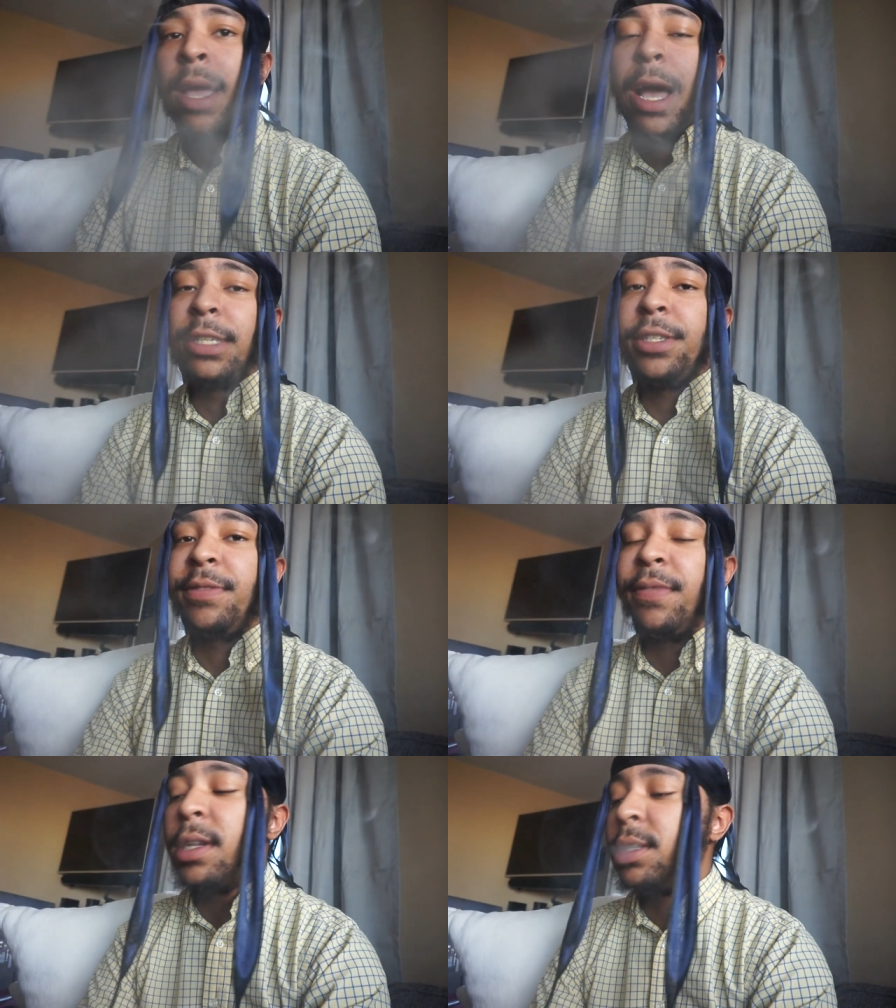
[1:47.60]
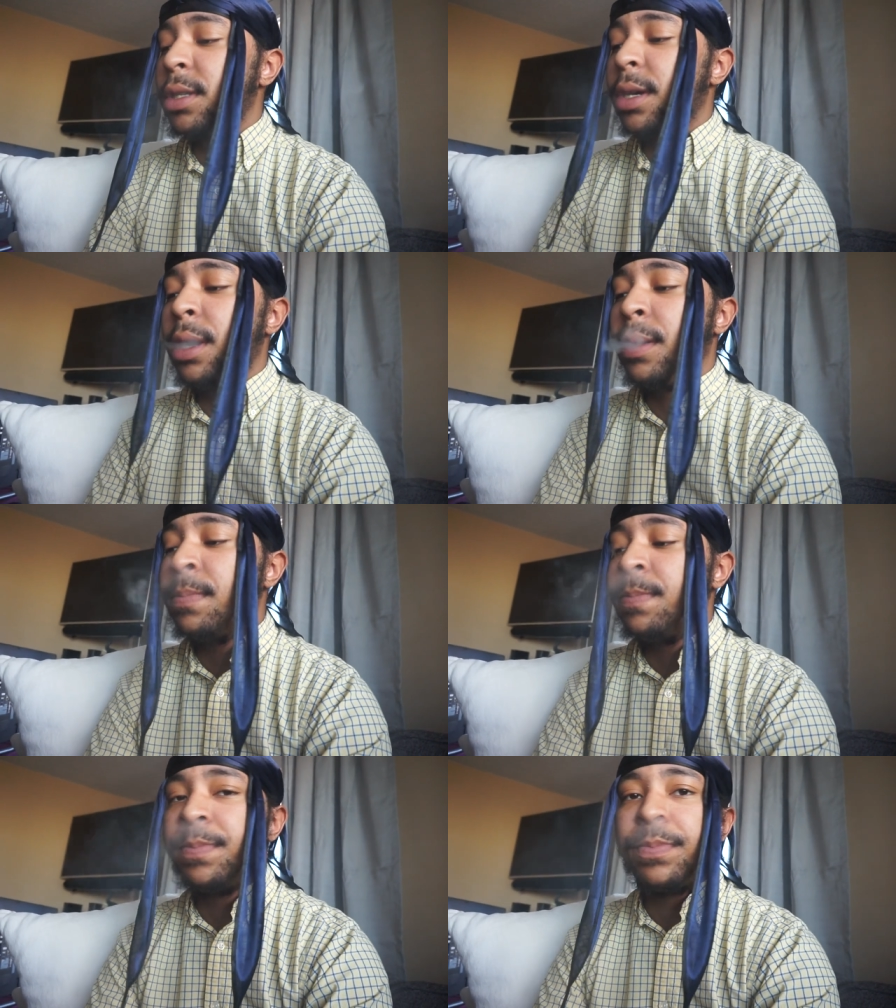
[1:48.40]
I just finished, um,
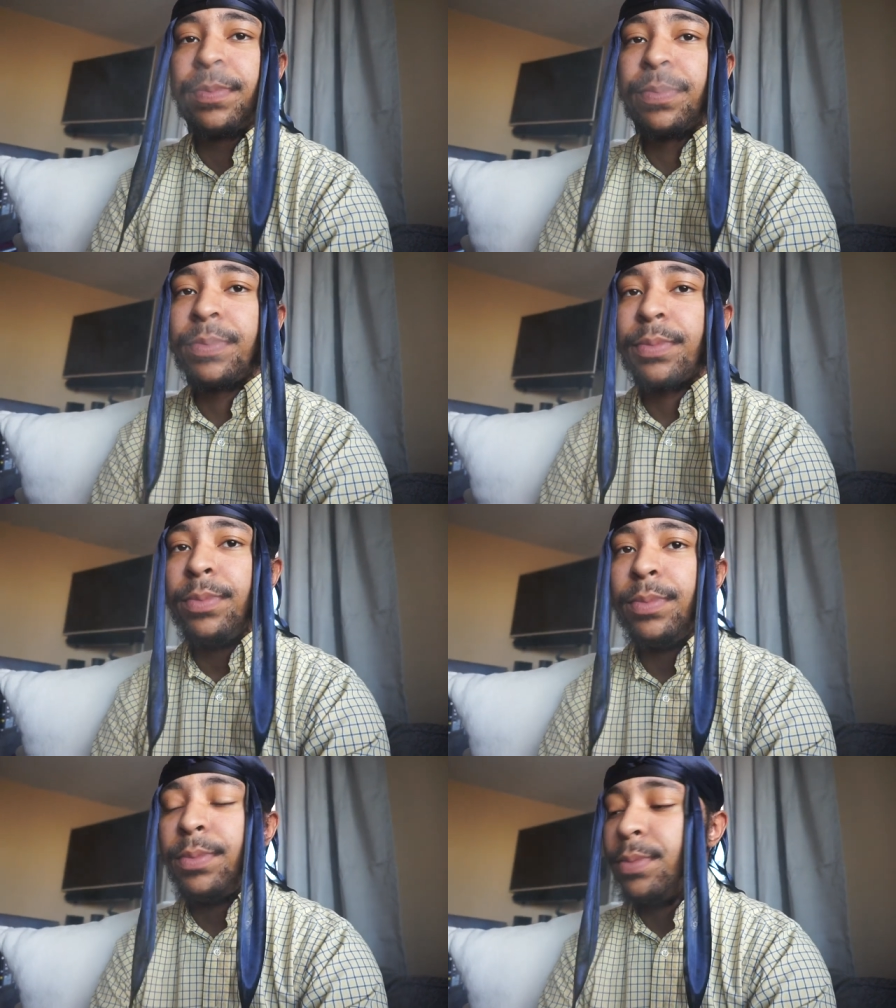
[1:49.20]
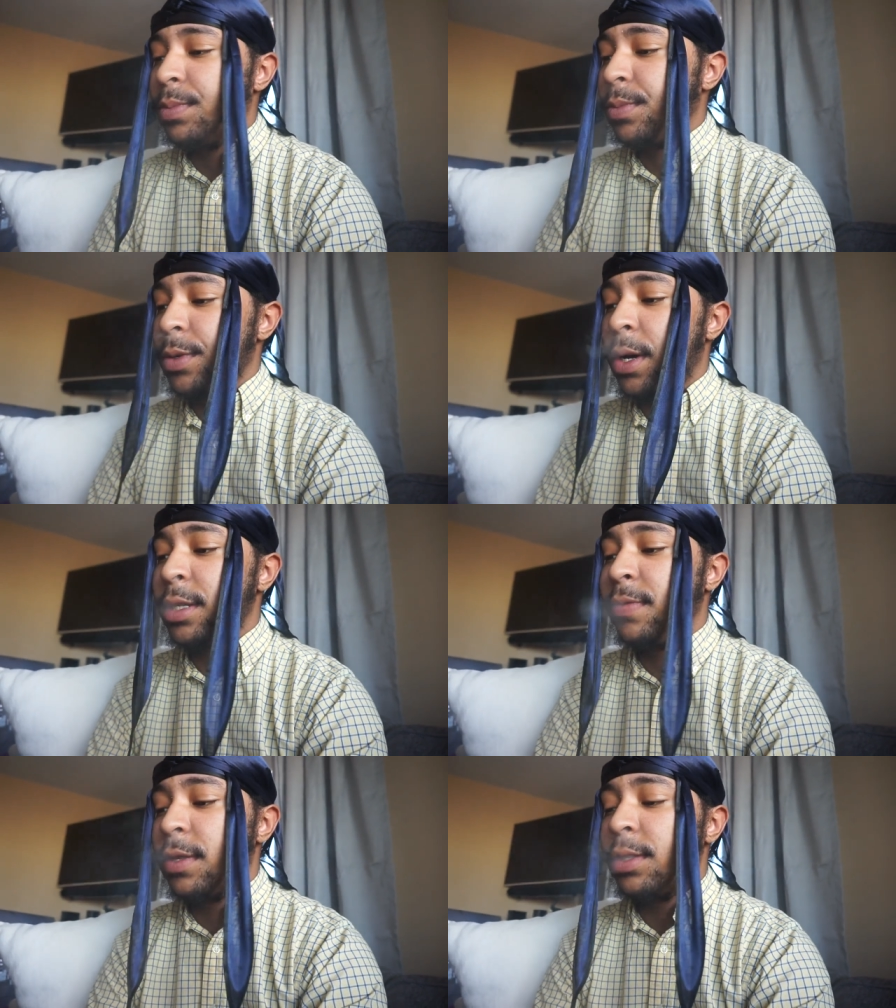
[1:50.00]
I was
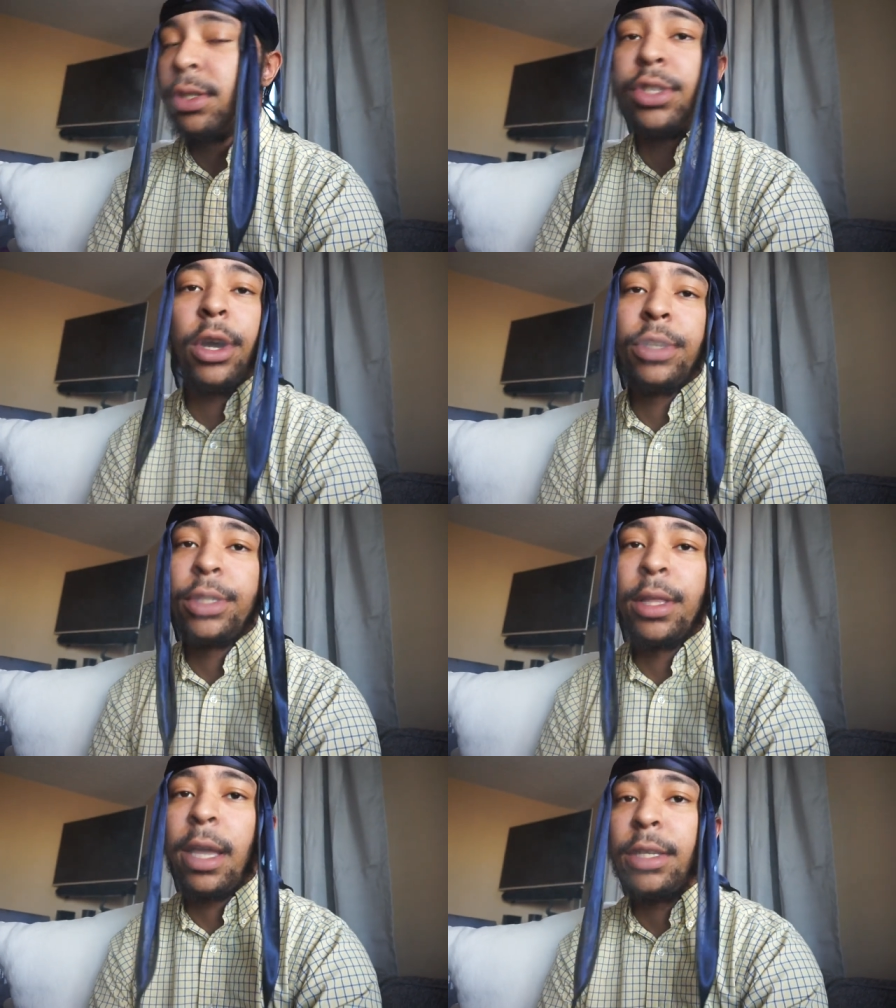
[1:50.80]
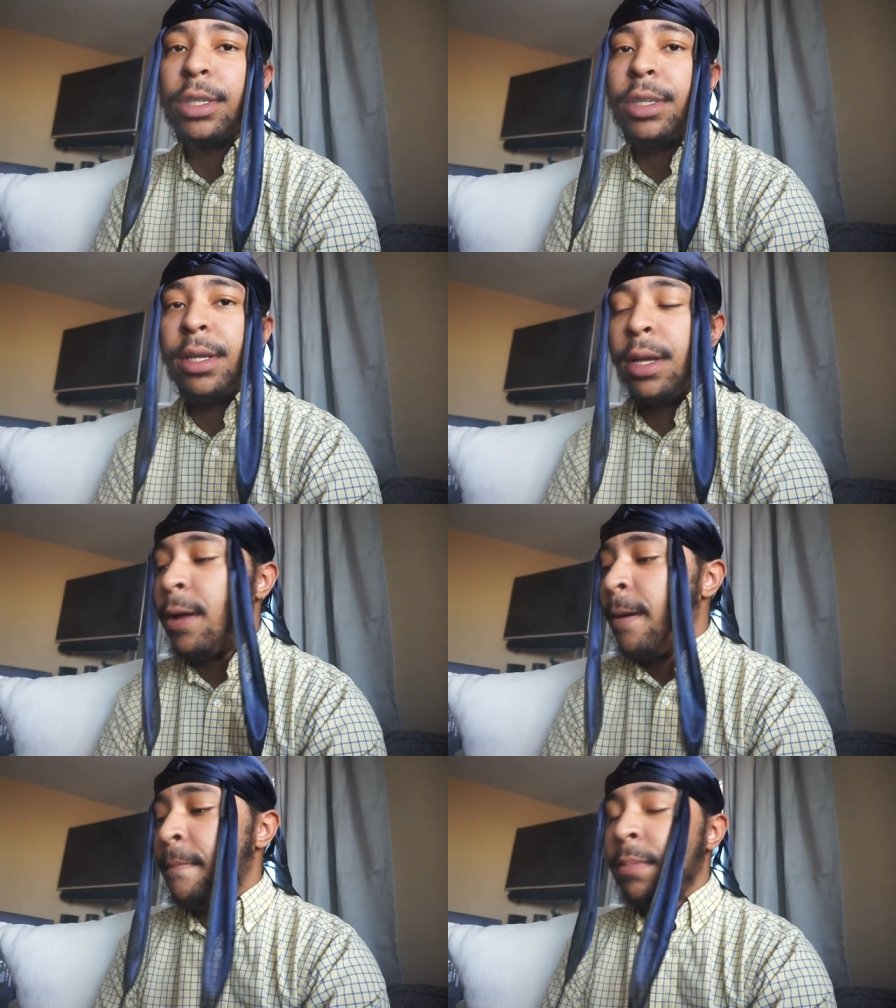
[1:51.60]
just finishing charging that shit.
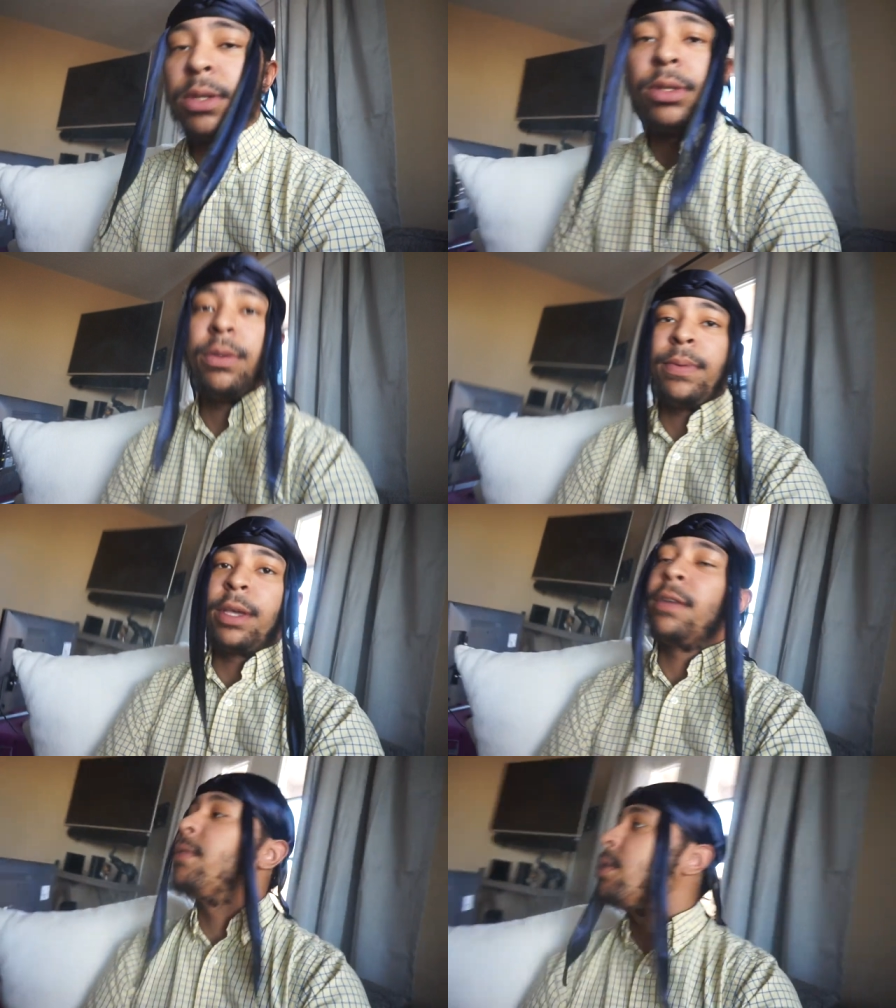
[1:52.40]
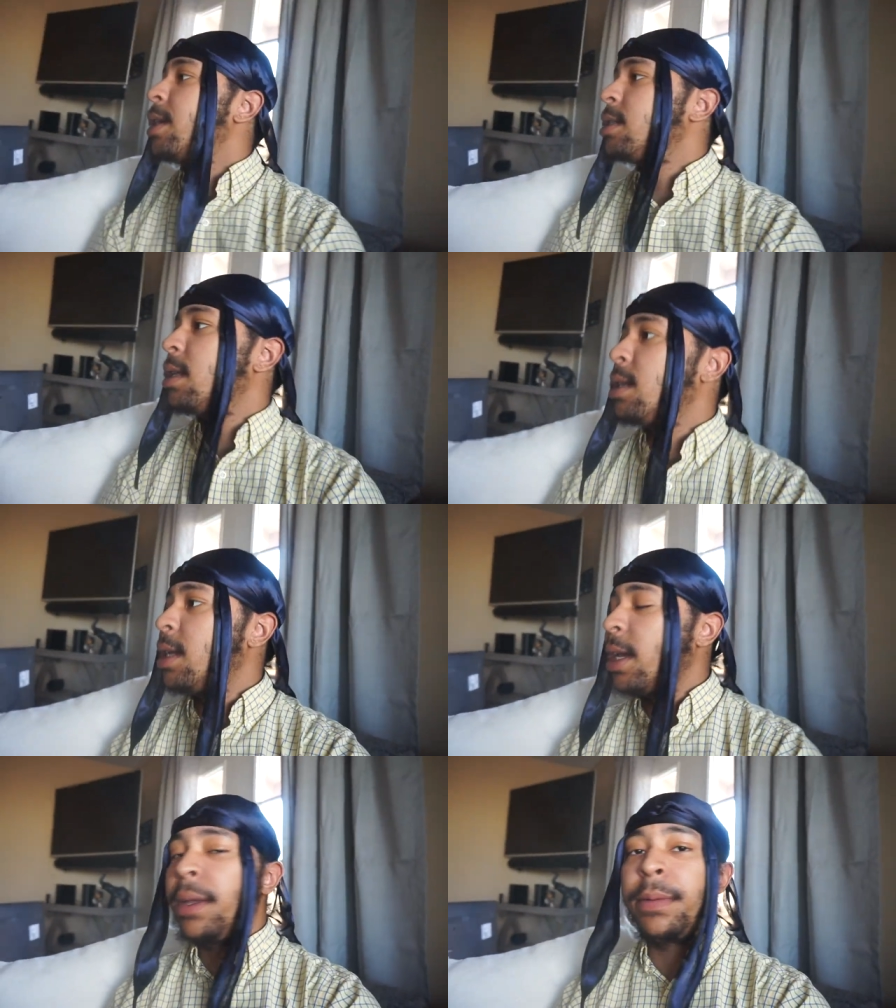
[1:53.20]
So it should be good for the rest of the
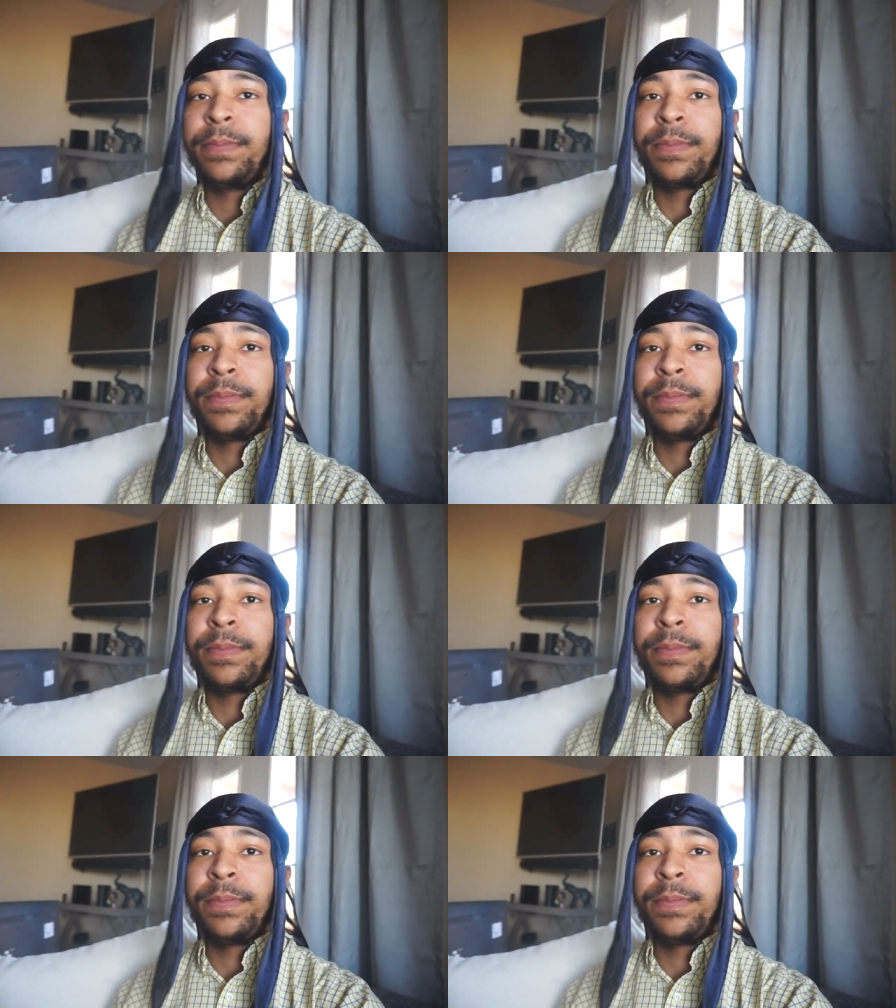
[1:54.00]
day.